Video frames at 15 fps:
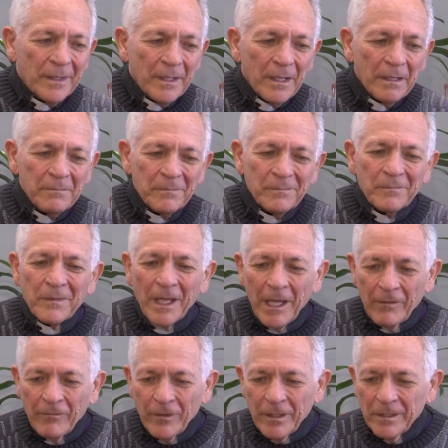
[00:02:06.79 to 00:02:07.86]
uh,
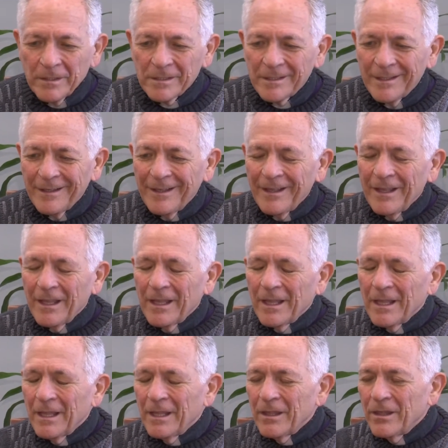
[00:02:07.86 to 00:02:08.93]
evidence
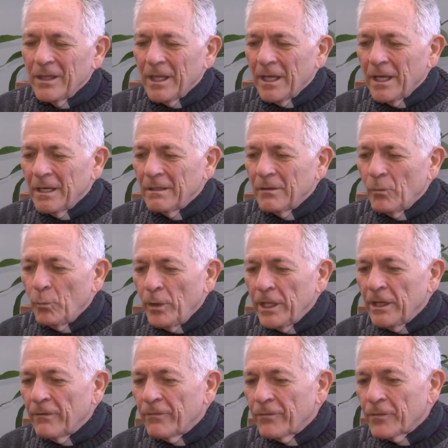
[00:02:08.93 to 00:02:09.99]
that
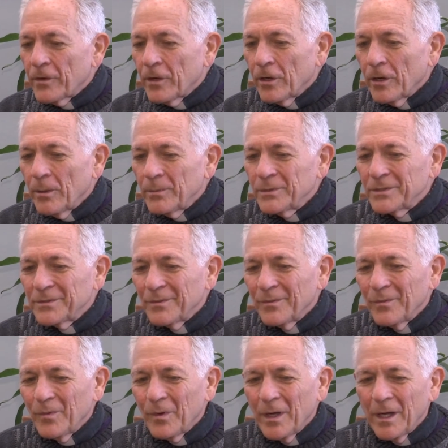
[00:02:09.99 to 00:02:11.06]
reaffirms
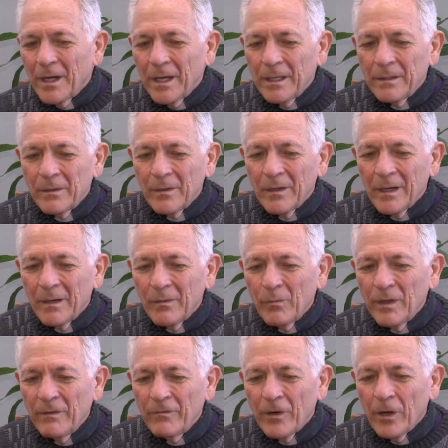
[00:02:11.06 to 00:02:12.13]
what uh,
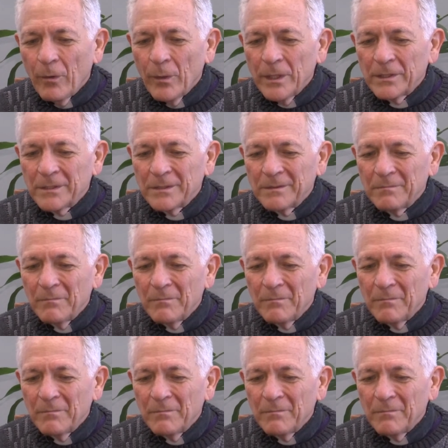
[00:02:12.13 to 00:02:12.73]
we've always